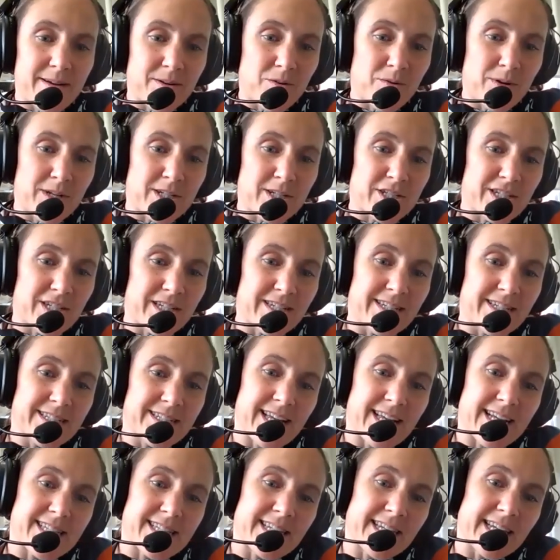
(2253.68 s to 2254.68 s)
question is
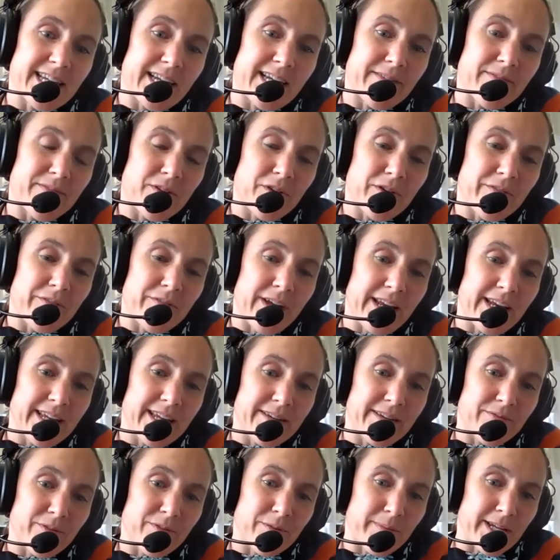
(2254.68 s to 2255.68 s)
asking if you have
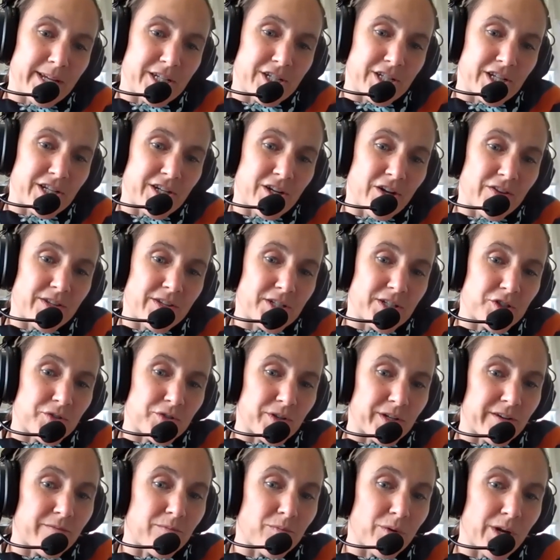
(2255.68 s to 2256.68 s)
any information on the
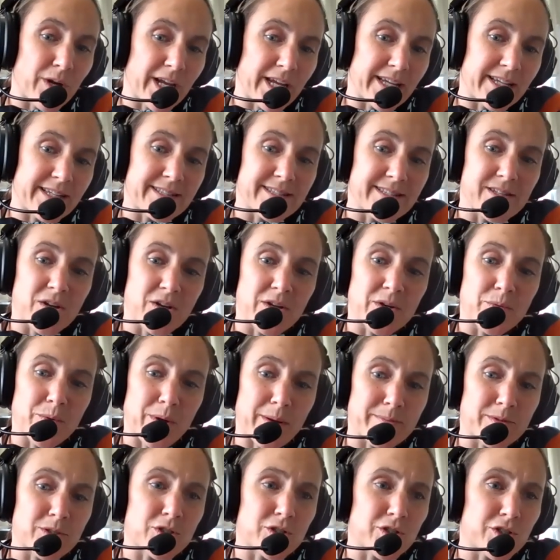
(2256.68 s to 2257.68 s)
string of break-ins on
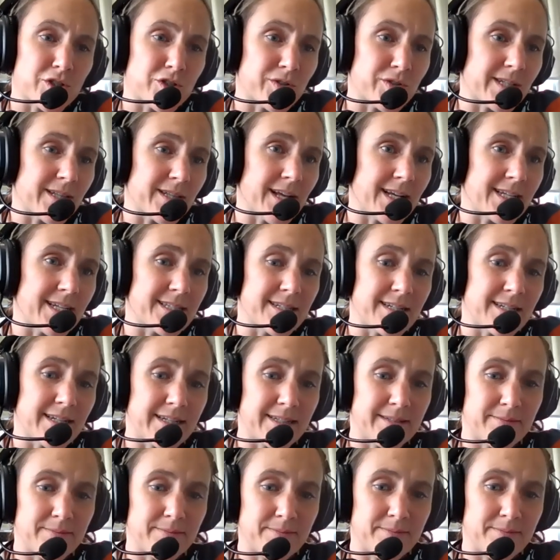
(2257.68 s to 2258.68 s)
Webster Street last night.